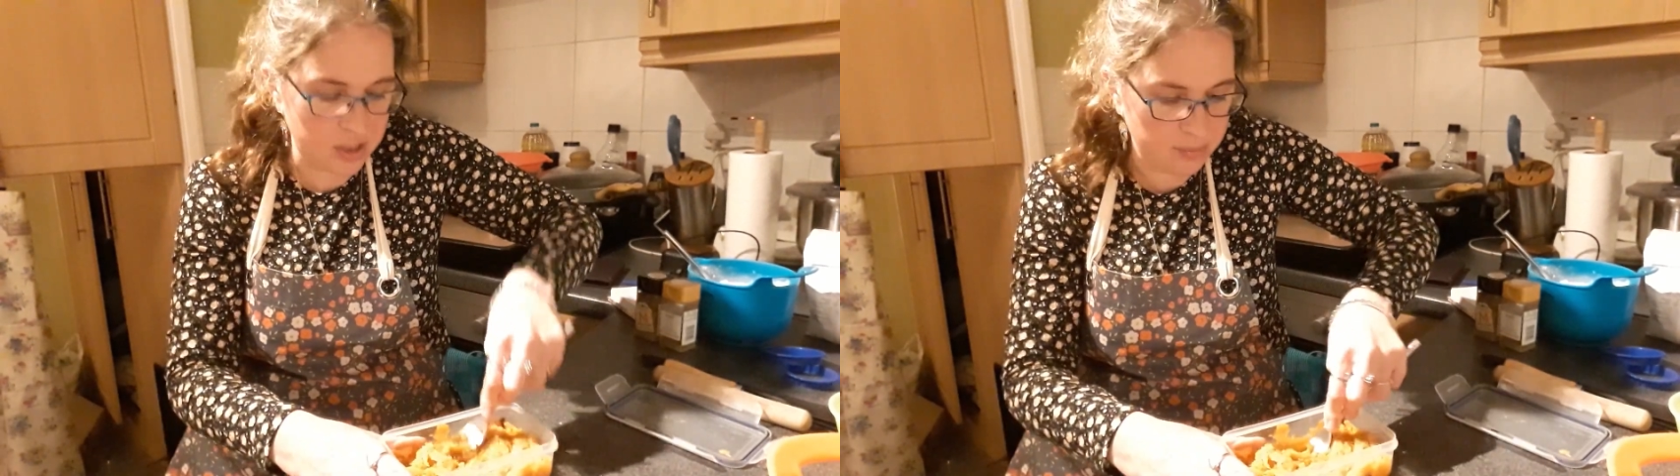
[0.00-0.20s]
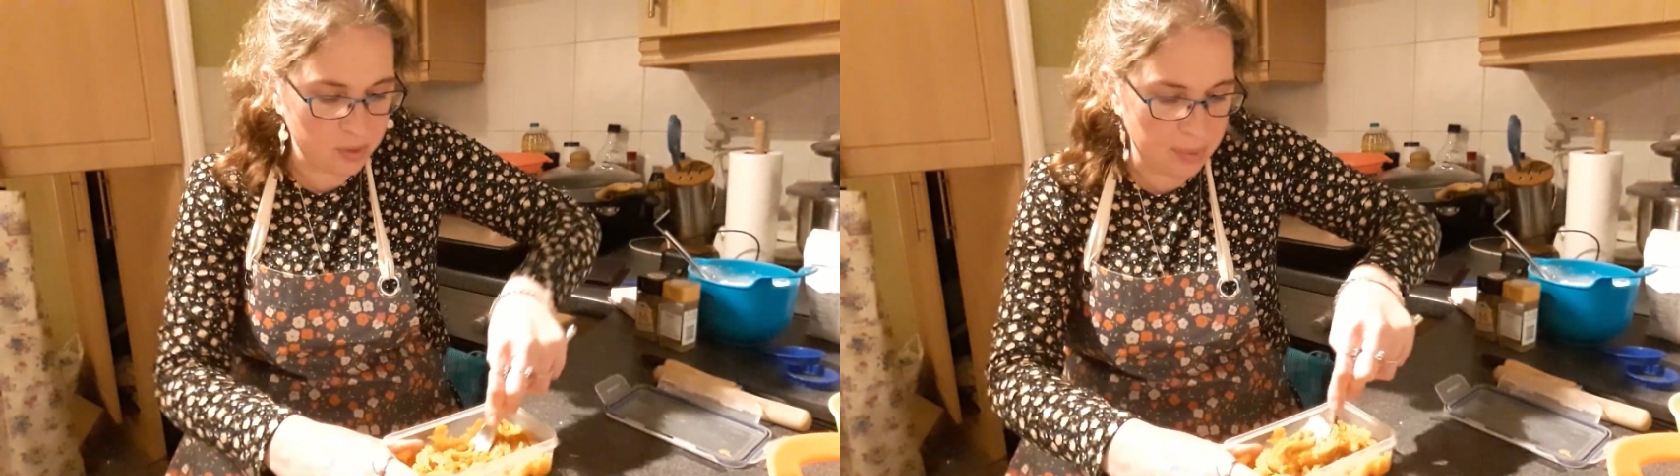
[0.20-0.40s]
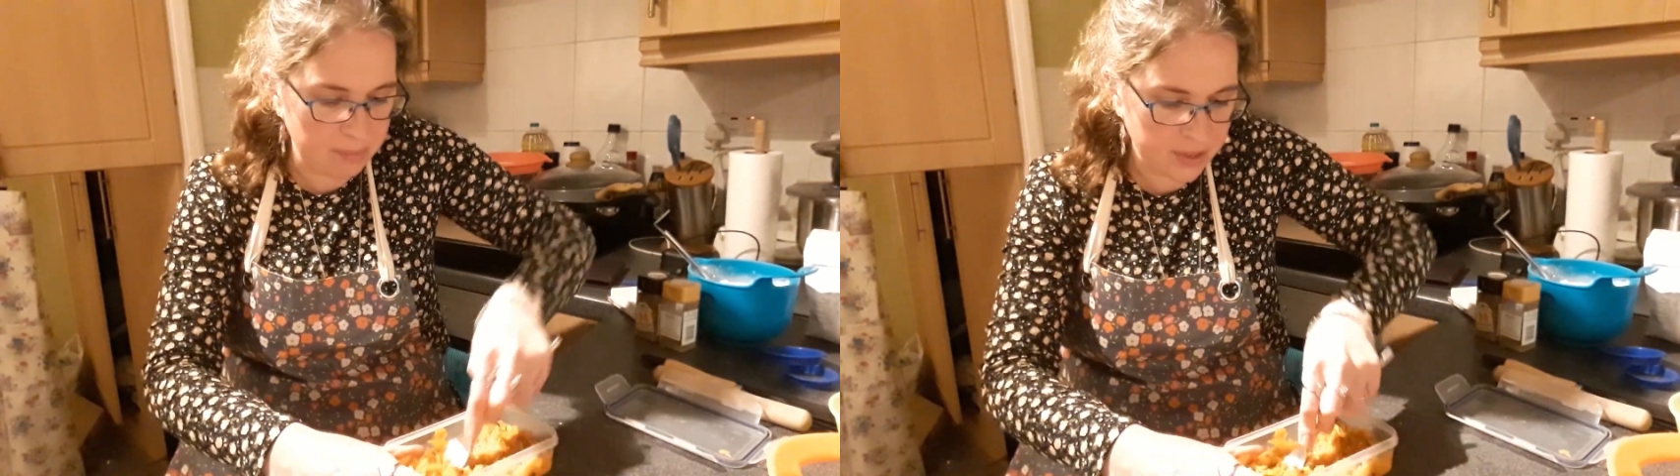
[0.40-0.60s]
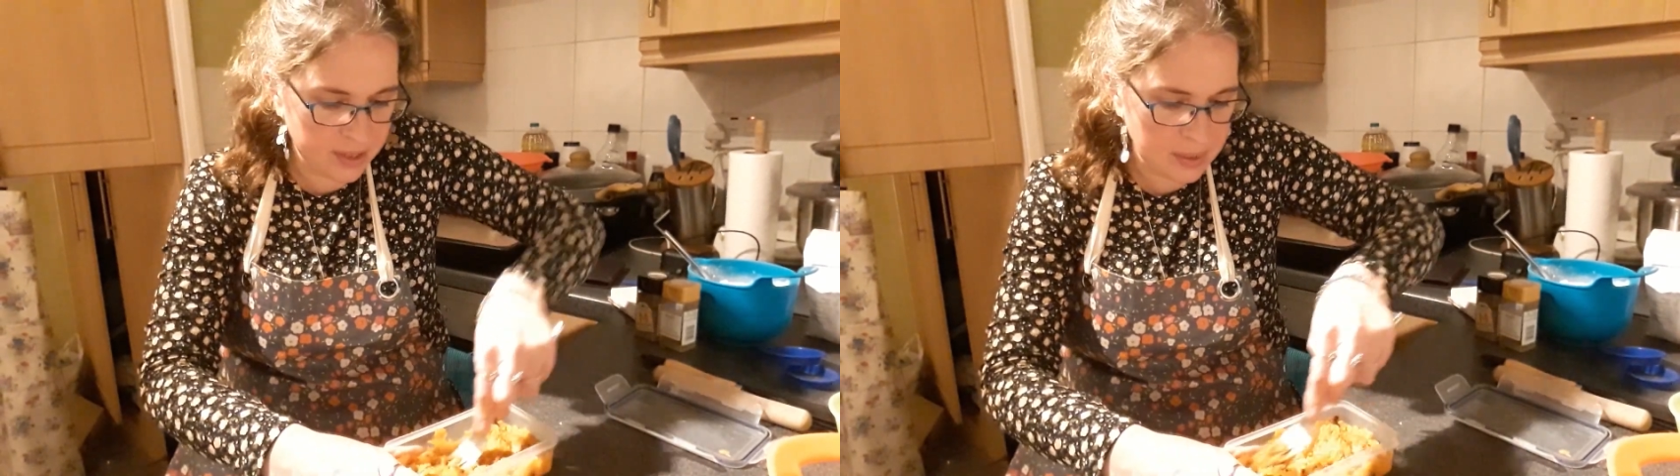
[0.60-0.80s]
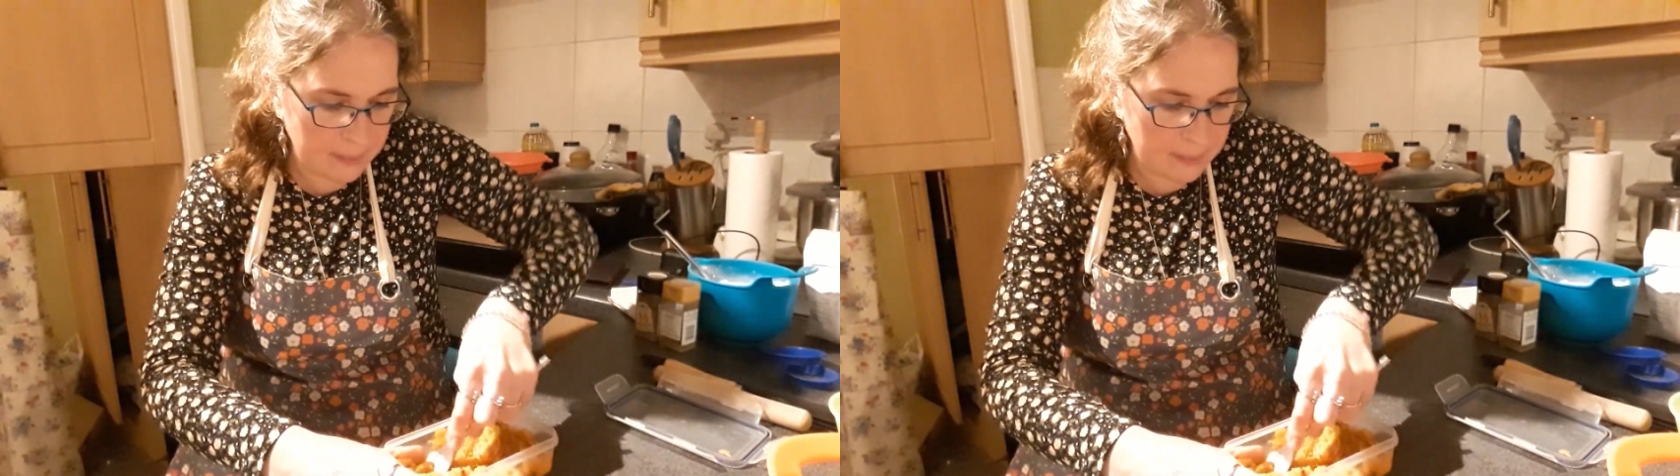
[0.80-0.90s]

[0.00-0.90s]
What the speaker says: up your pumpkin.